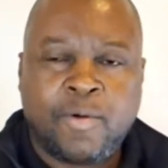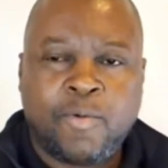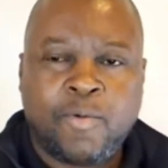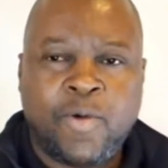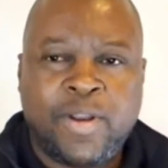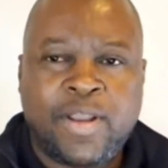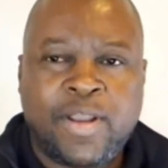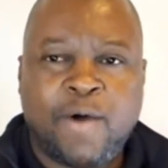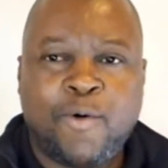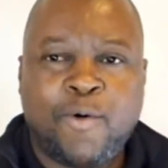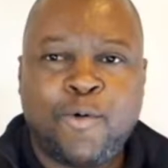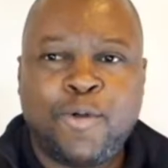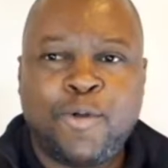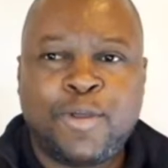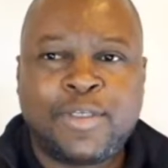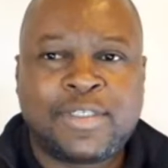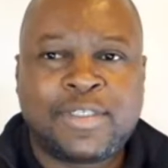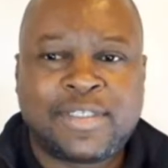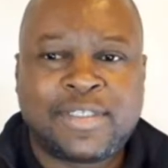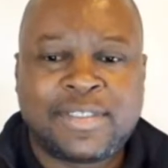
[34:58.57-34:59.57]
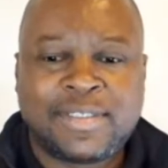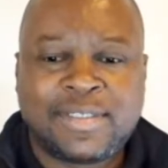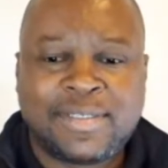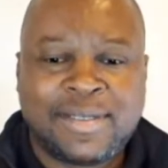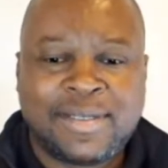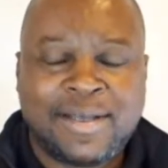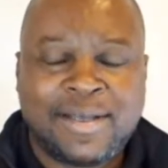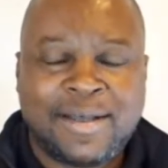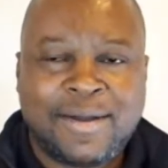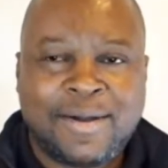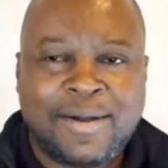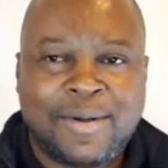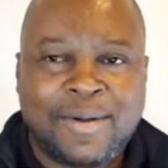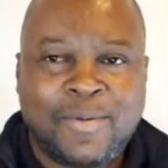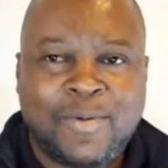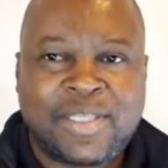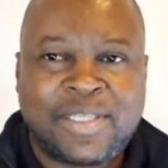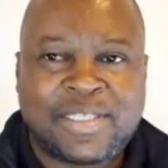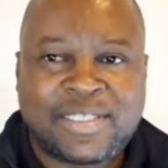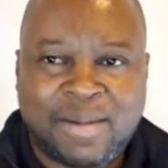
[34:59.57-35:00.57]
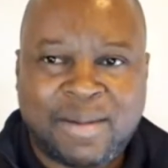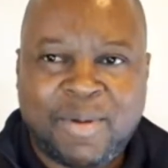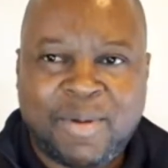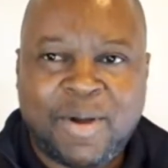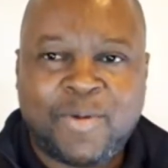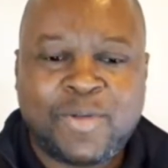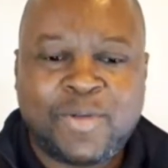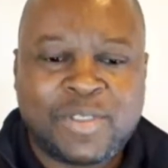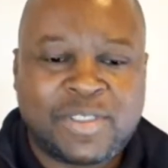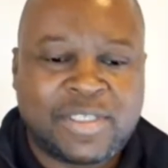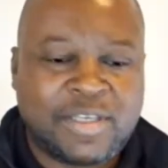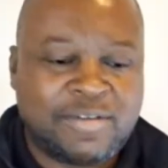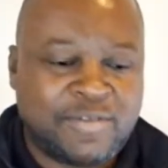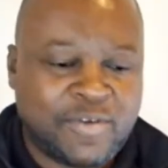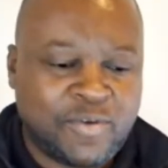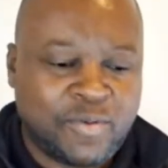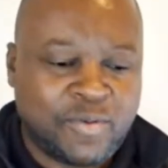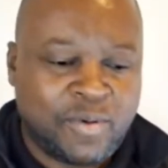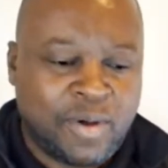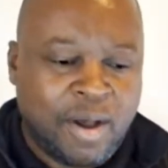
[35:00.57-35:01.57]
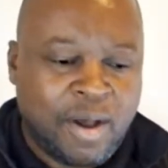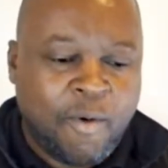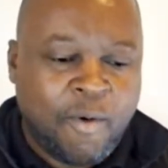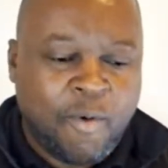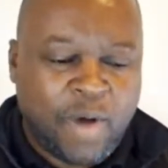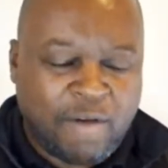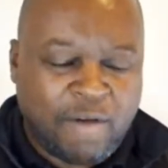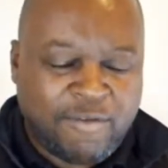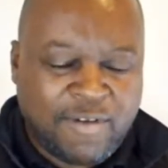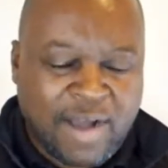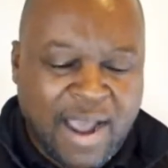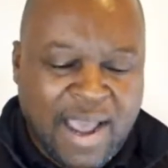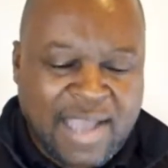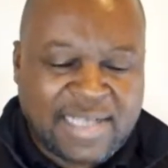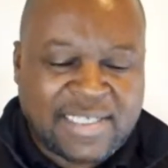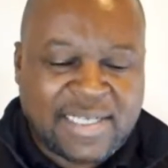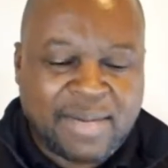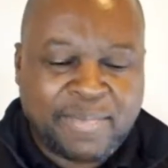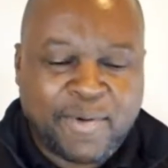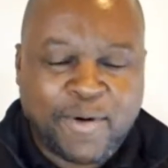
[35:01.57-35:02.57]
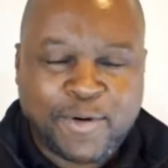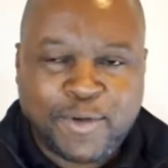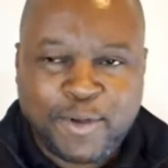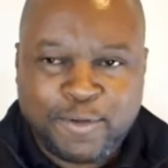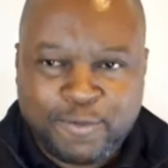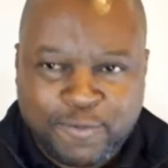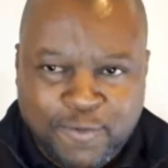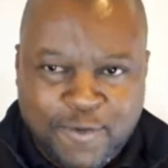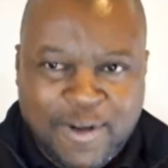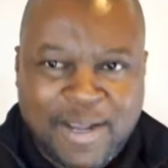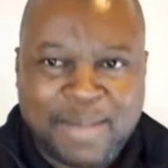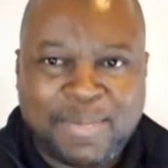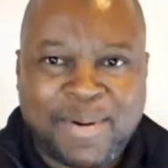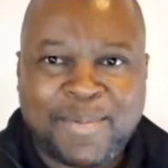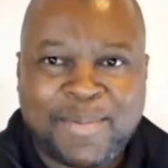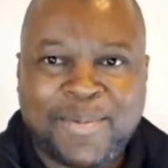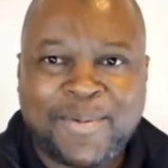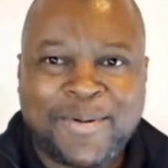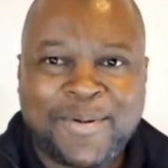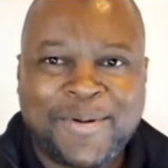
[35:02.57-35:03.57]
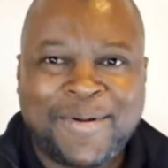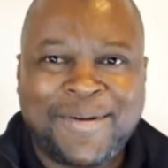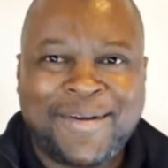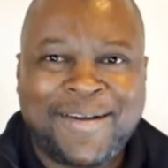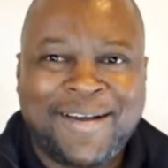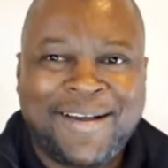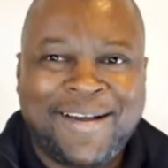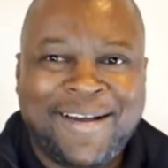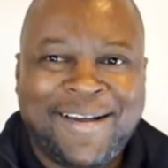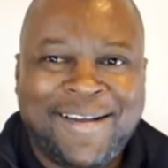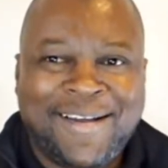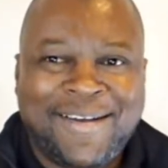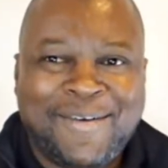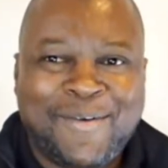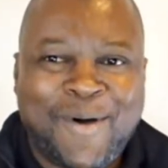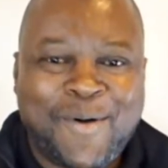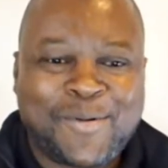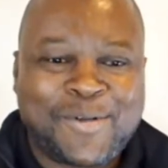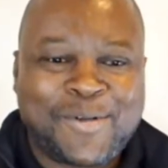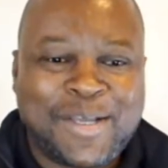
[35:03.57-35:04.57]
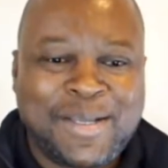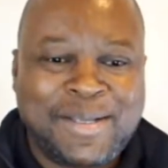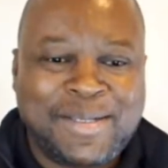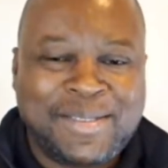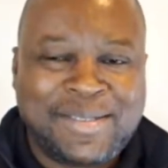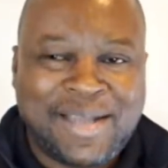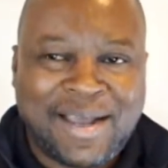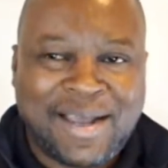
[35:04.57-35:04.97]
when you're always with someone who is giving you ukafunga idea about ifunga what you